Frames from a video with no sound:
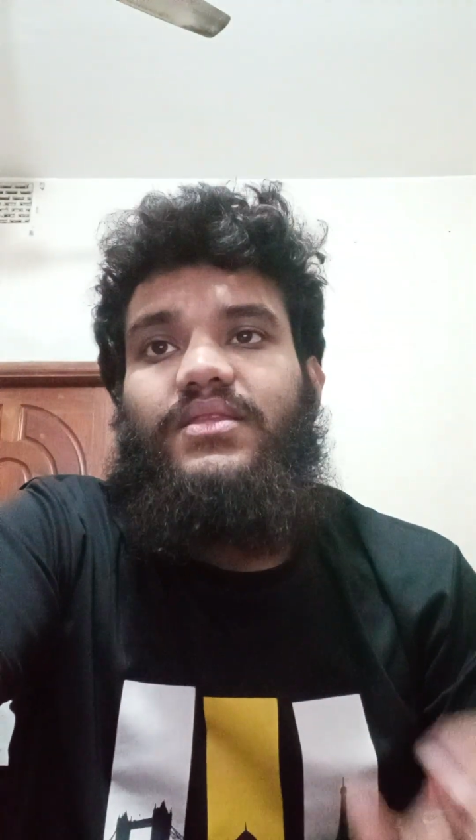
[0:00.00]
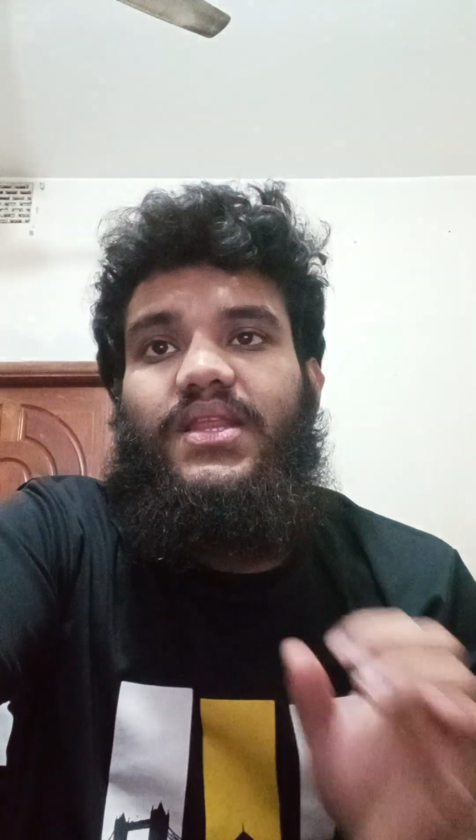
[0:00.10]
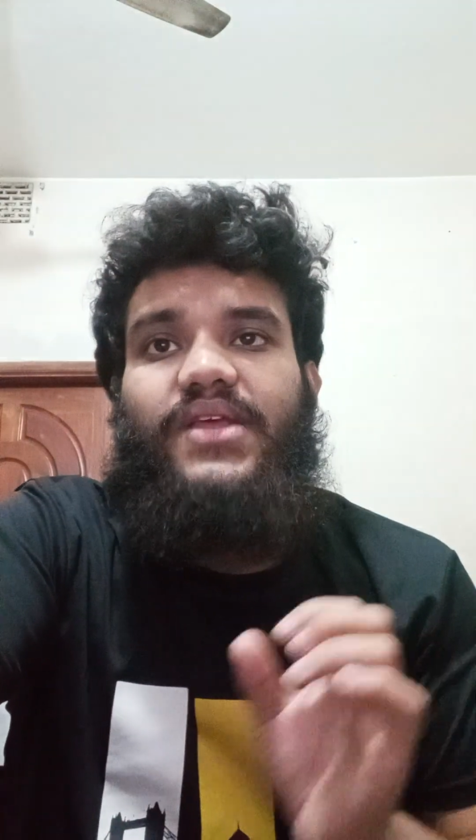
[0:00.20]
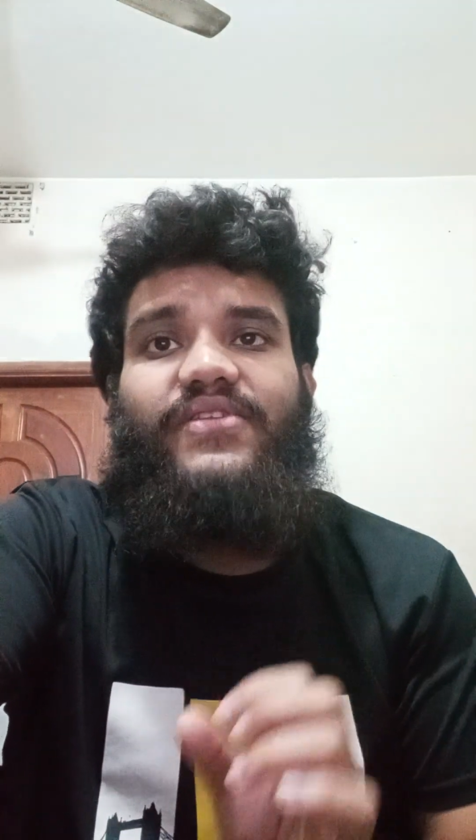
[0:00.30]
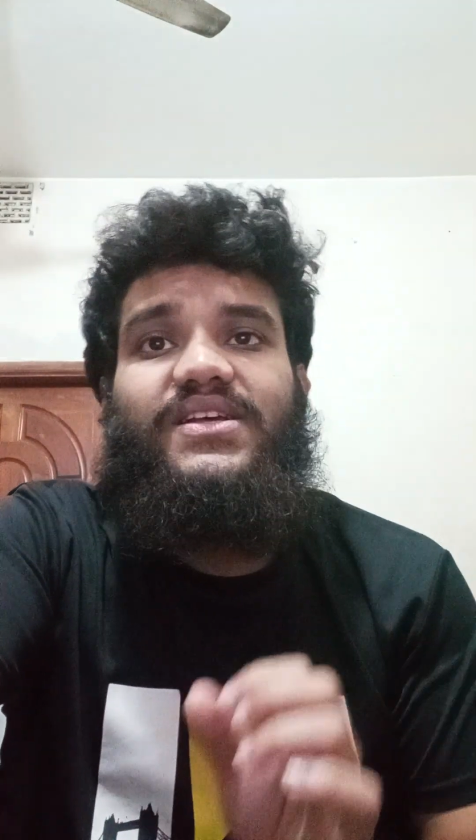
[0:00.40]

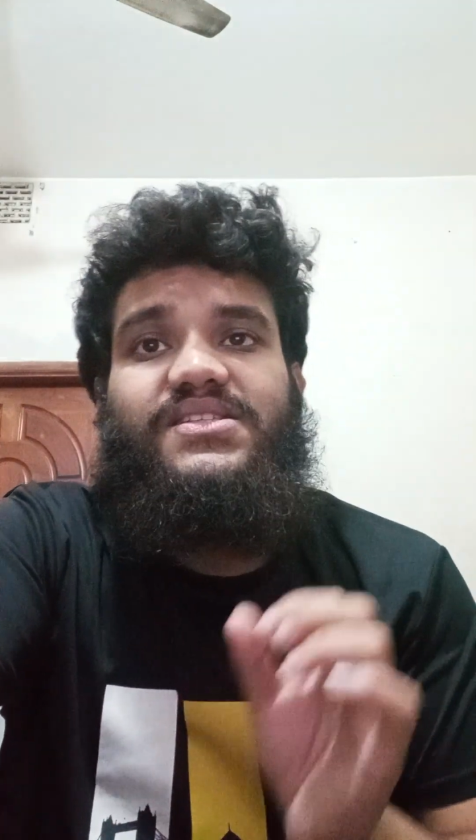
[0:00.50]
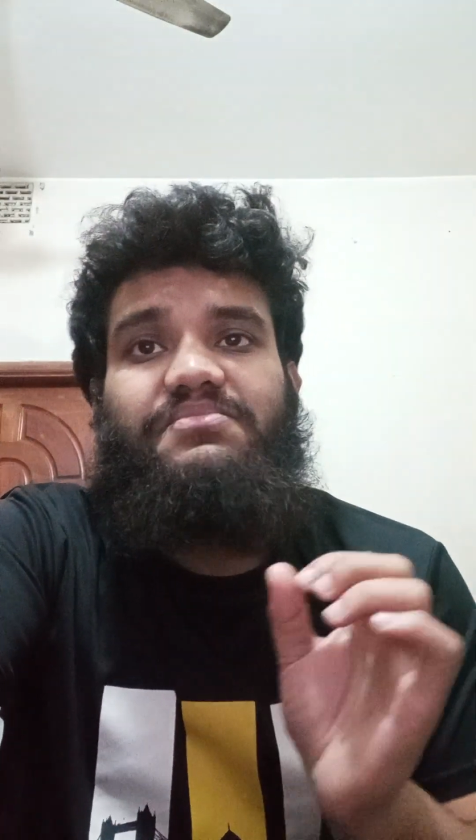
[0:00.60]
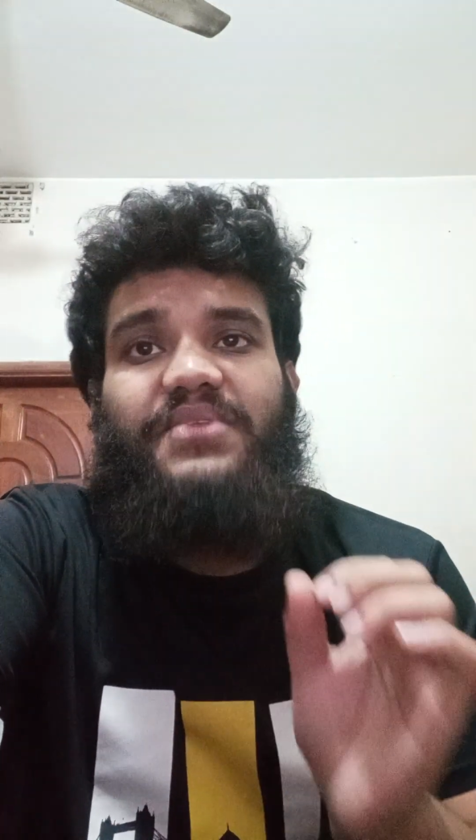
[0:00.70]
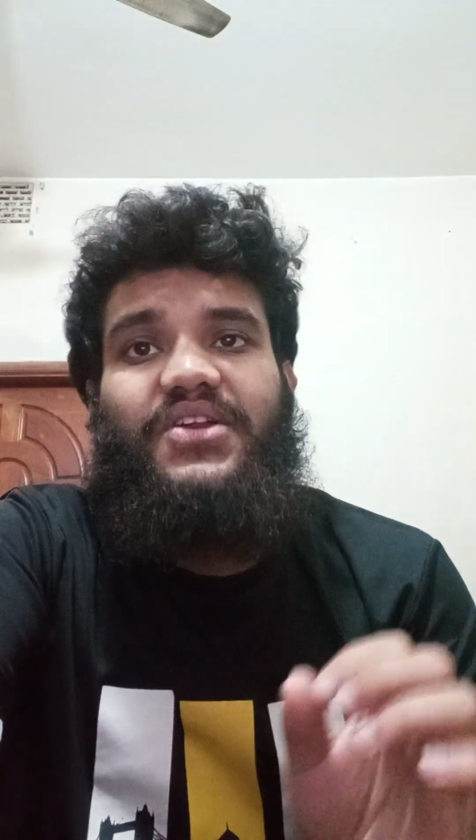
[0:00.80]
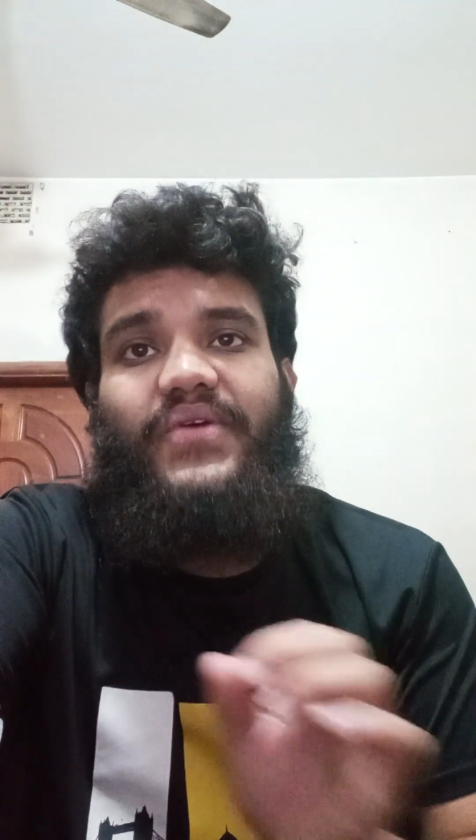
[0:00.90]
The
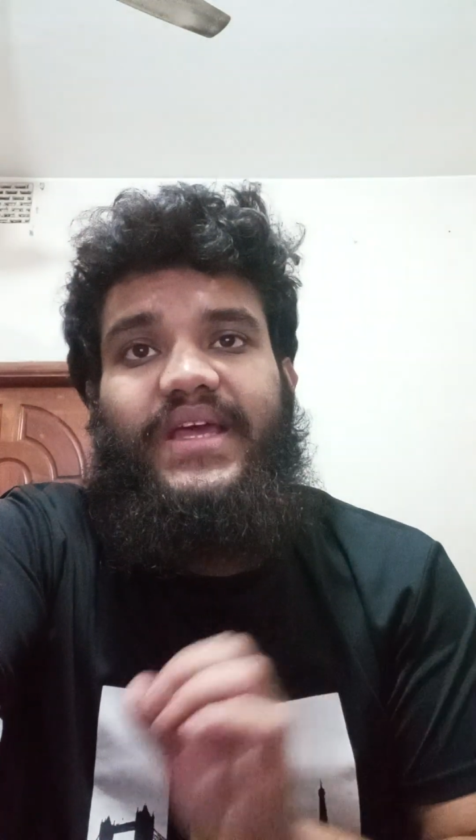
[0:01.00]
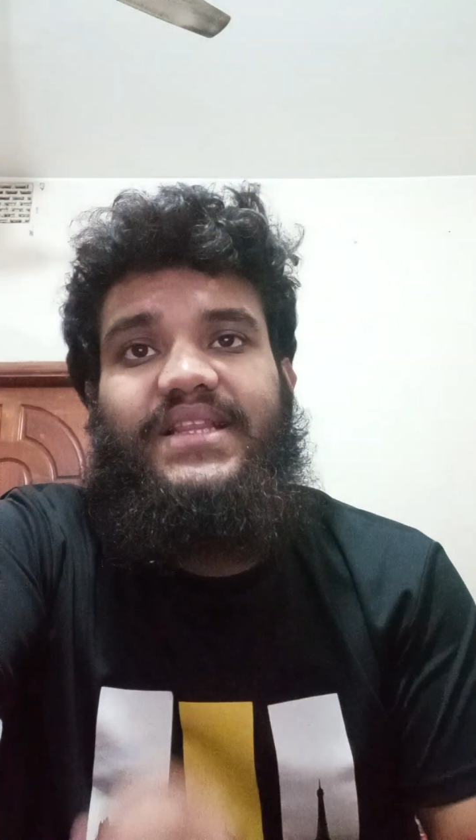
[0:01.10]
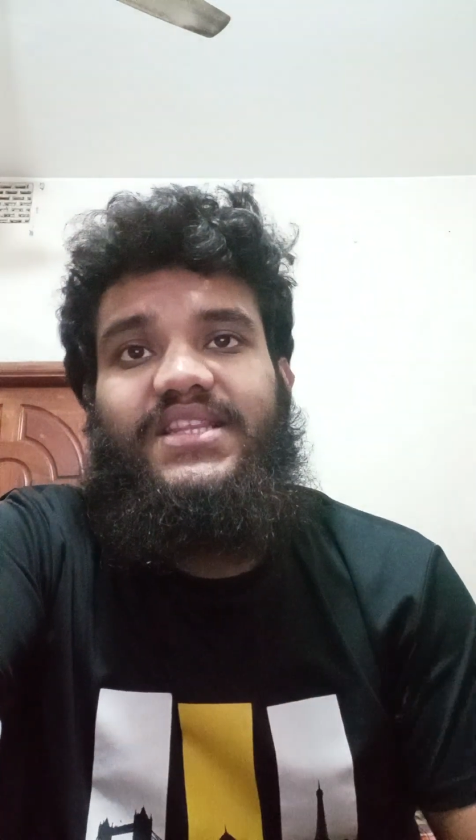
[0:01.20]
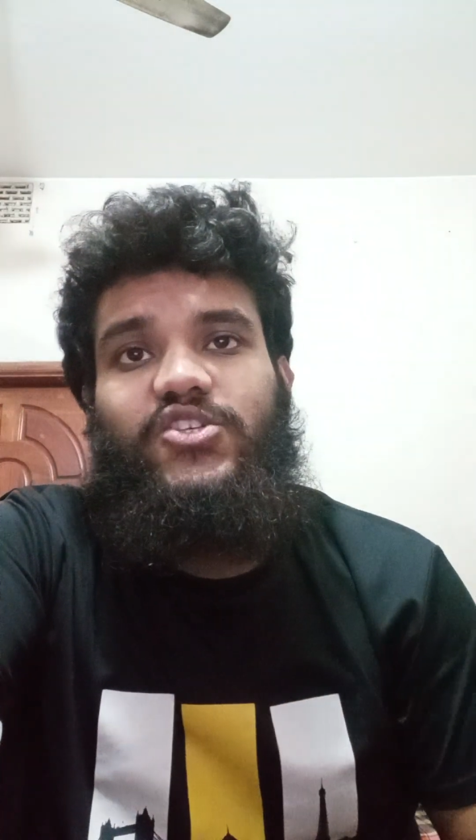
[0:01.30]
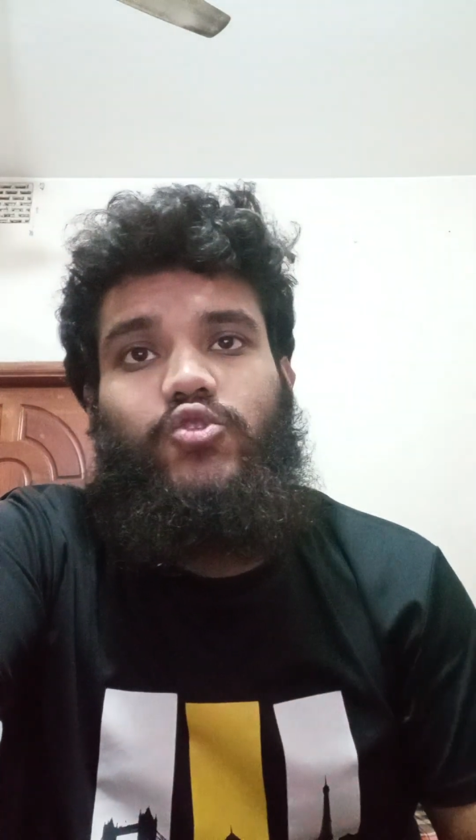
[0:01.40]
difference
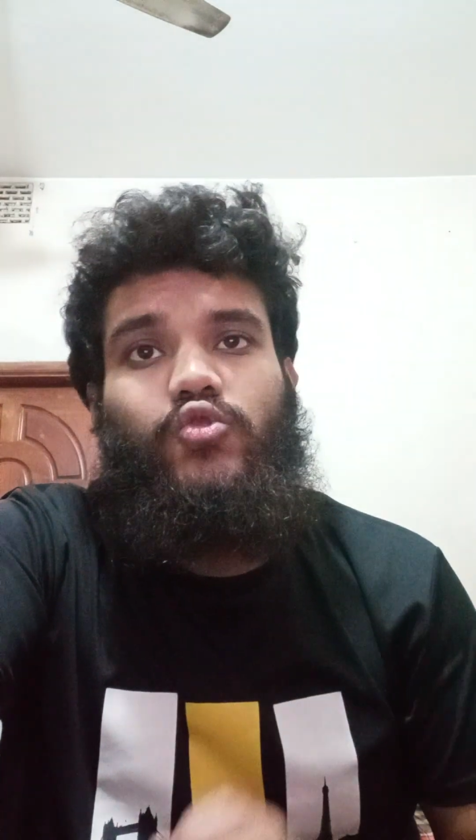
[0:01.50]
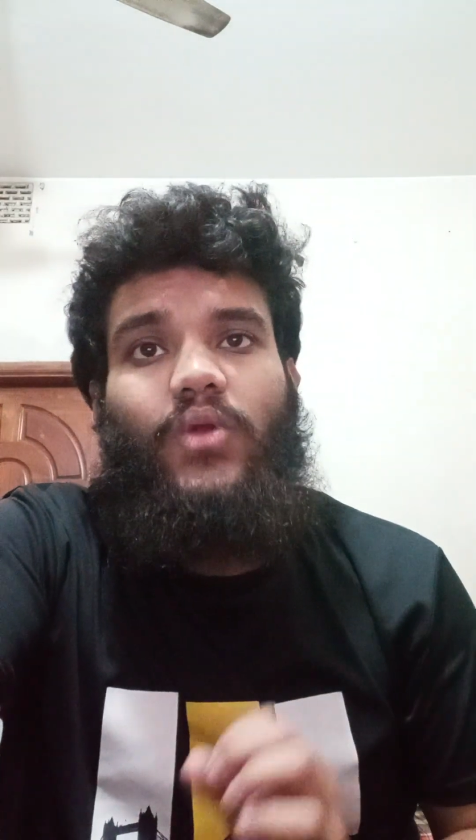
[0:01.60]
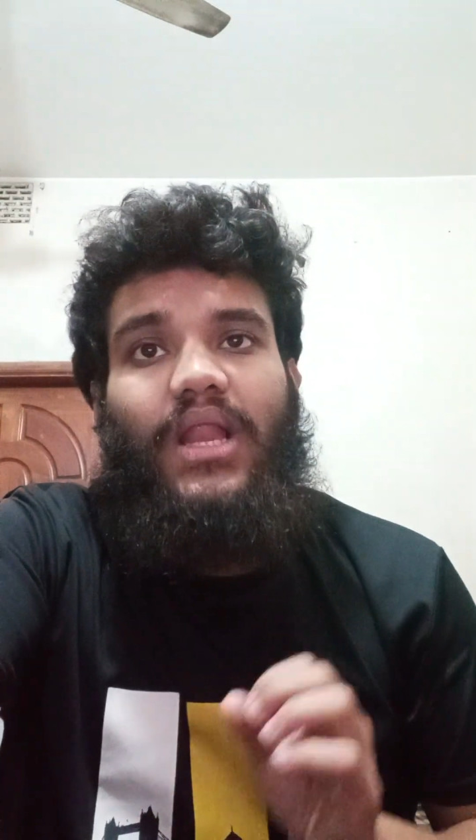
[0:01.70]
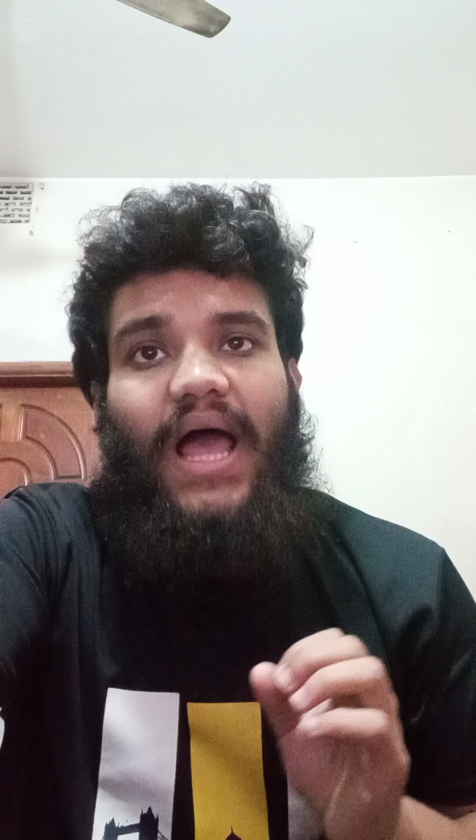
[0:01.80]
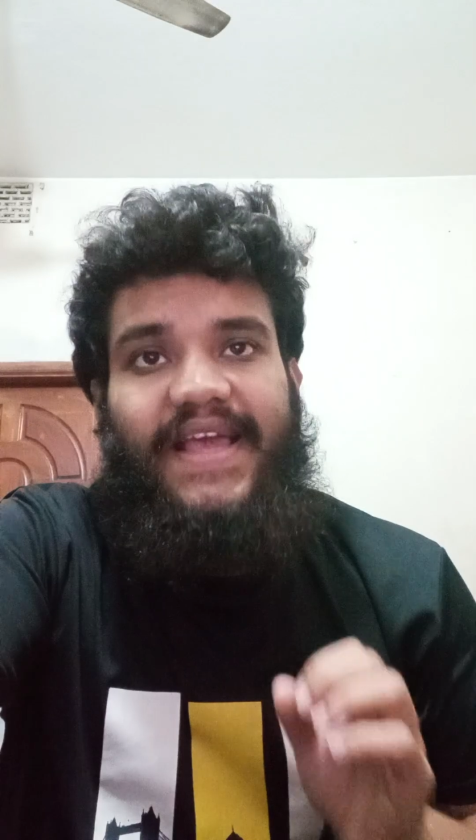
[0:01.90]
between these
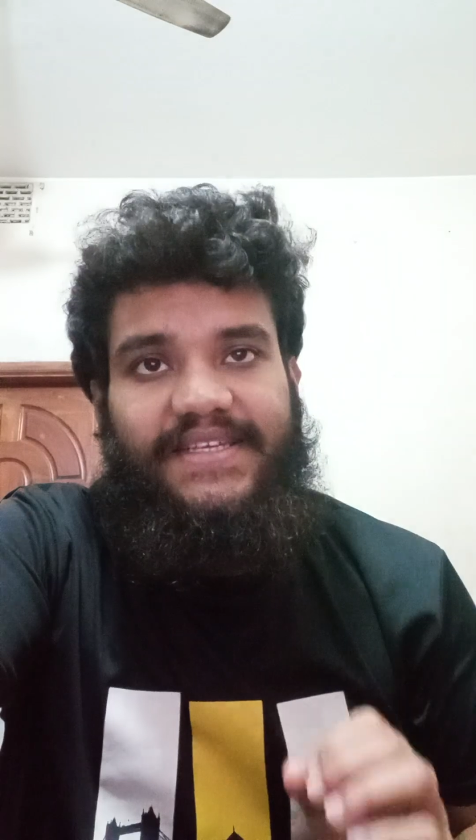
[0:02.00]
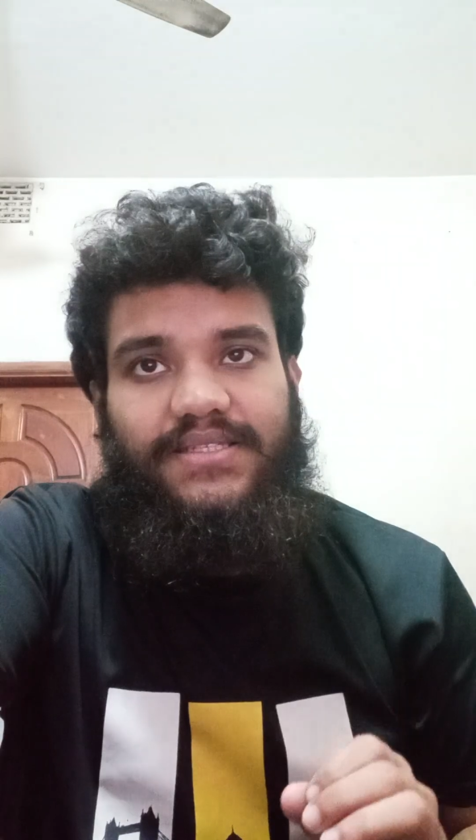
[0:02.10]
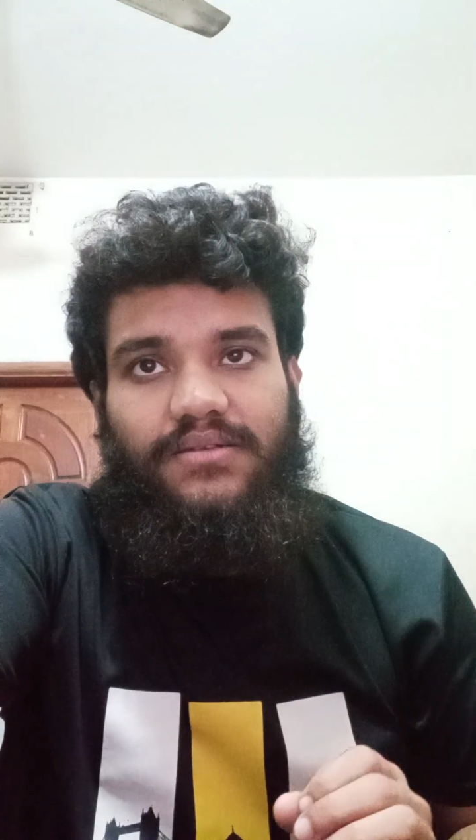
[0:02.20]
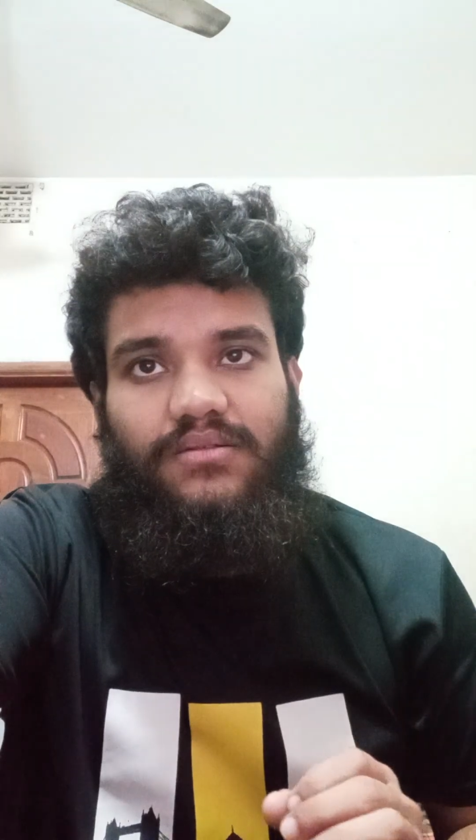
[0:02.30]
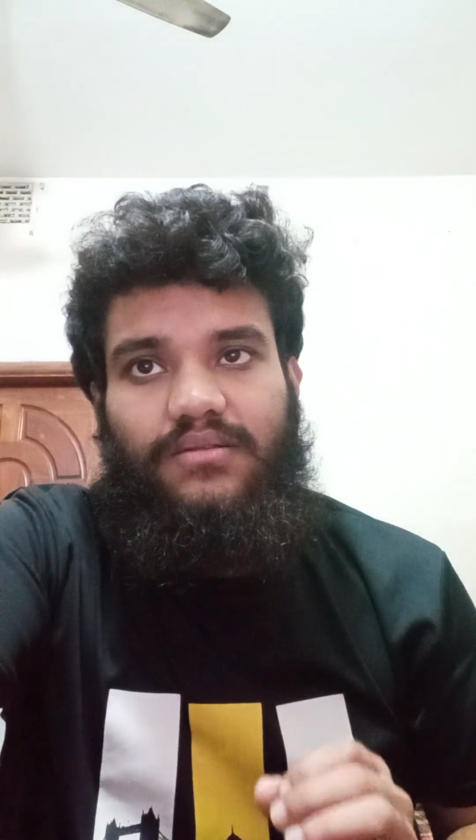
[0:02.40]
two
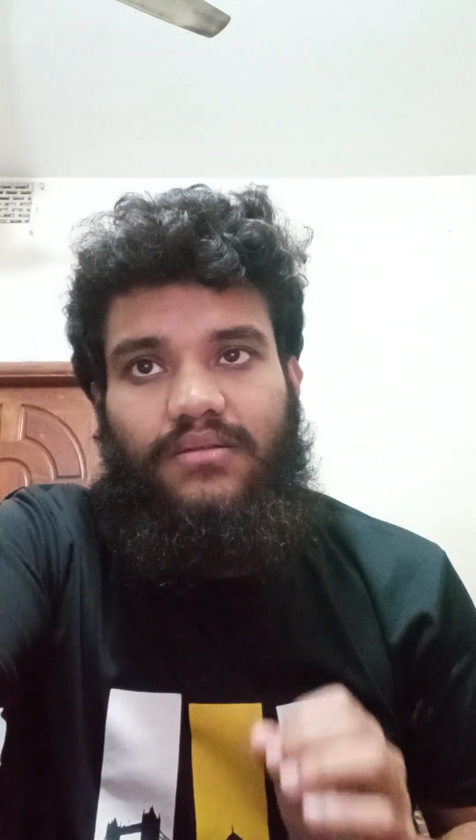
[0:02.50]
lies.